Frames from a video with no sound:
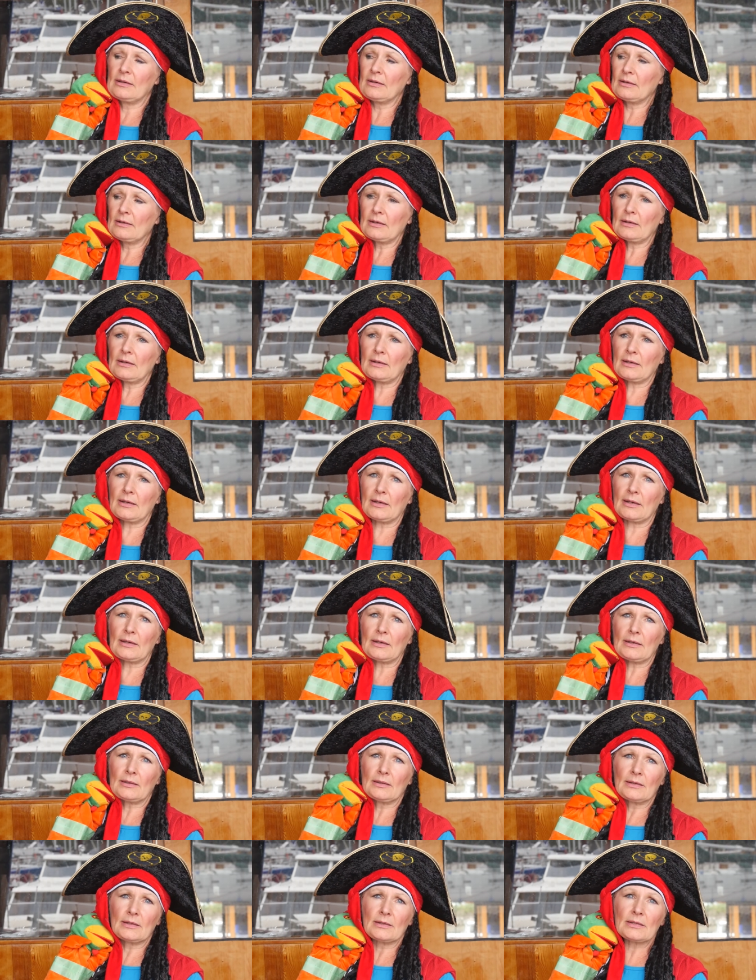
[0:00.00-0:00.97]

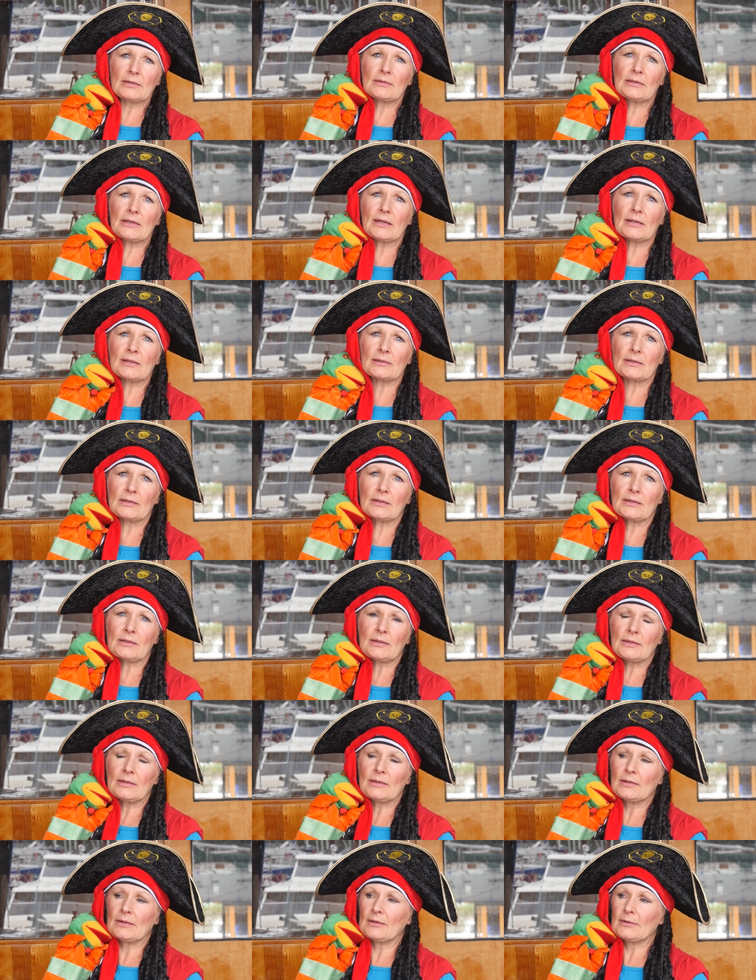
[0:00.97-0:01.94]
Ah, treasure!
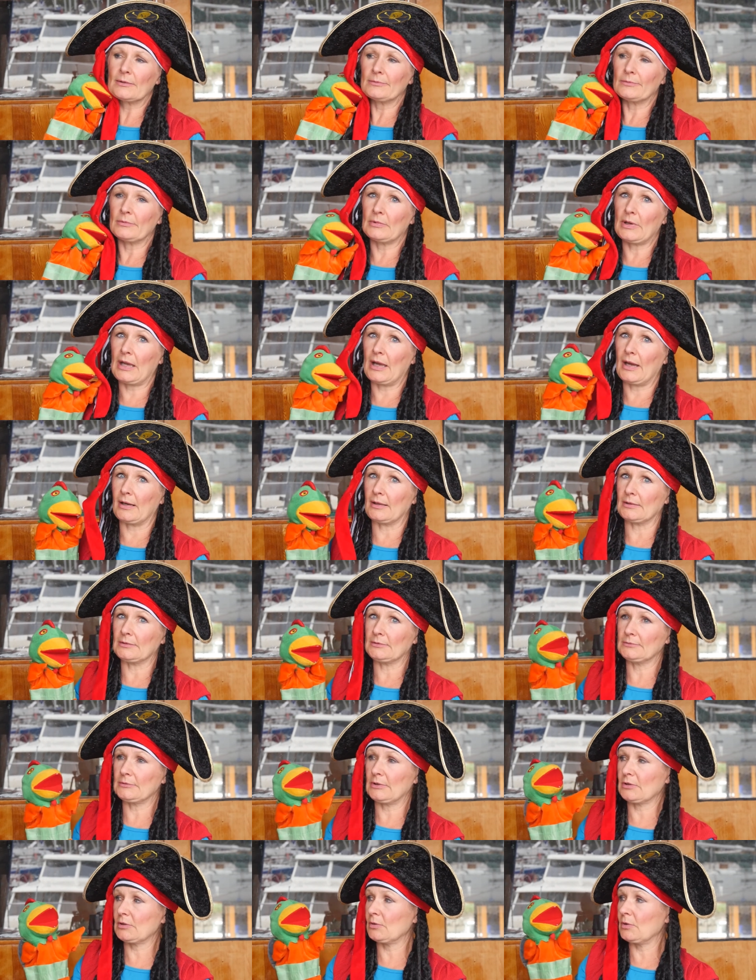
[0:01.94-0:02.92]
Well,
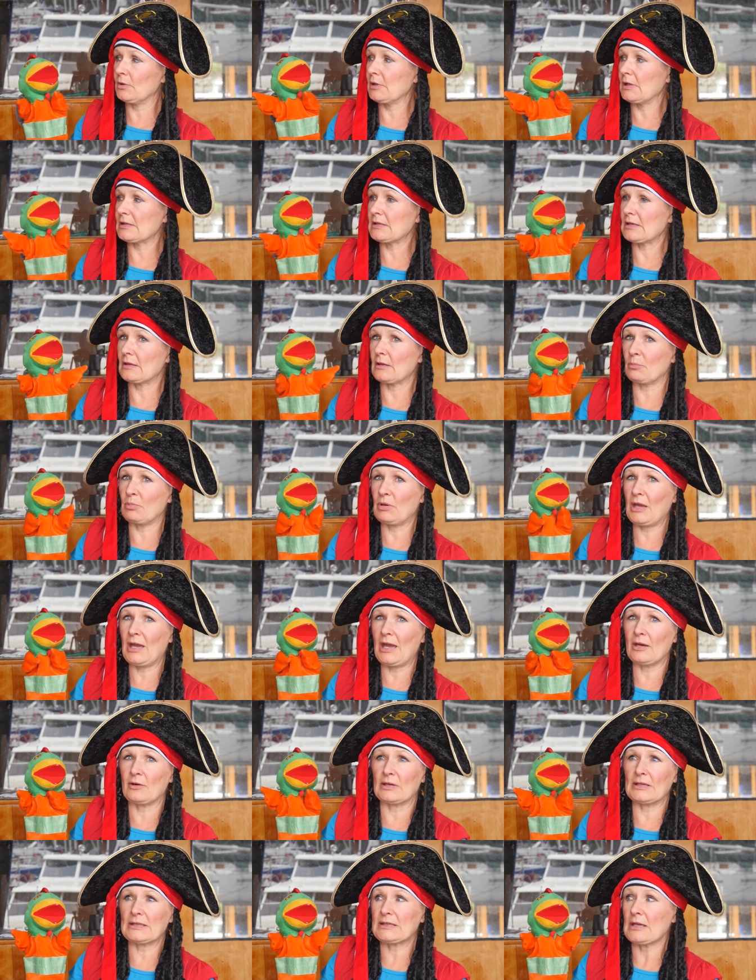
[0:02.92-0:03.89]
according to the
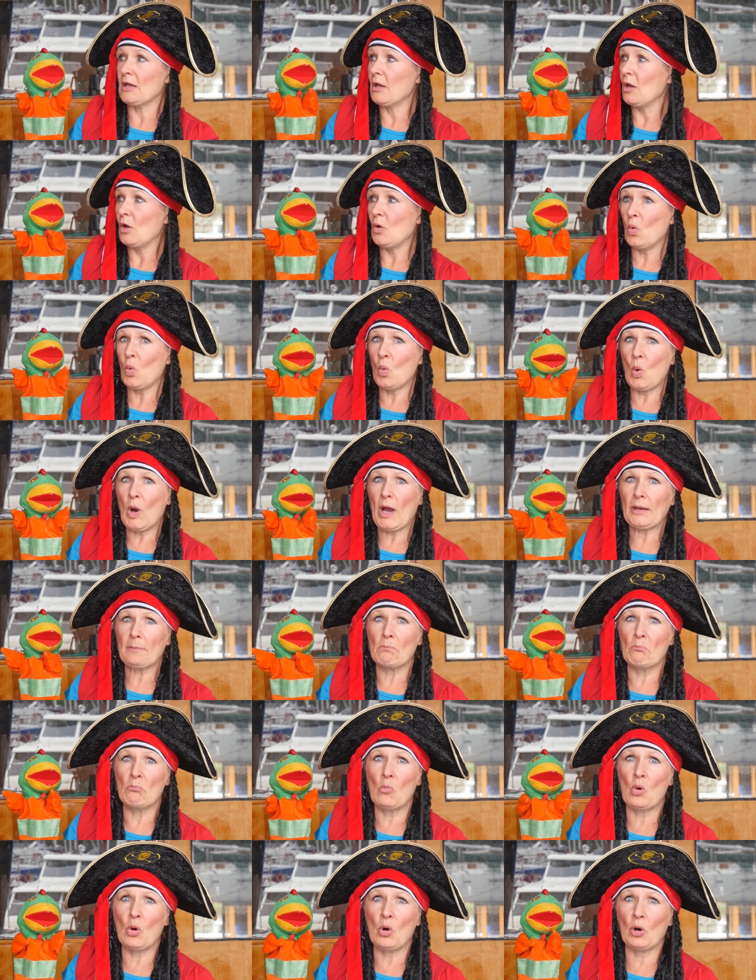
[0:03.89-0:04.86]
pirates, what
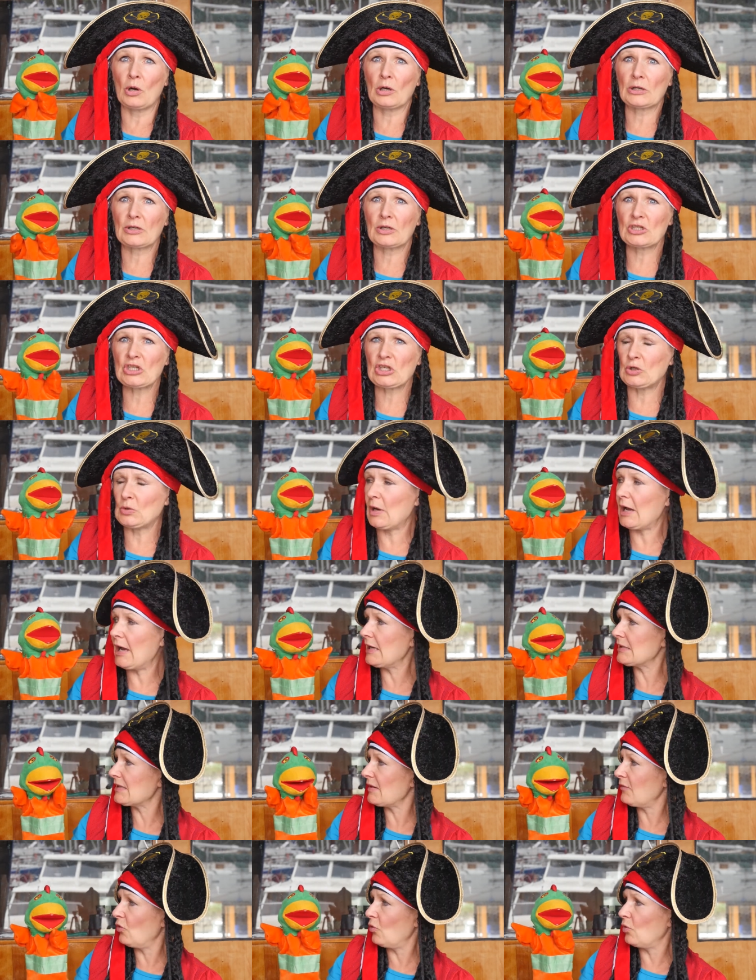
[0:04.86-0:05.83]
more could you
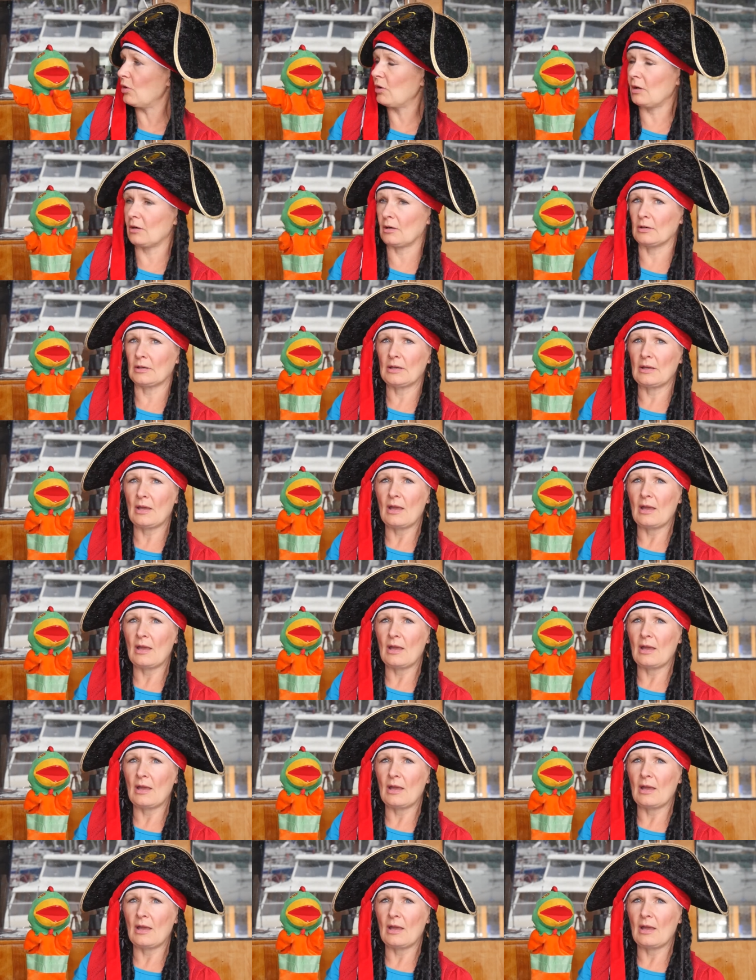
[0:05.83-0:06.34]
ask for?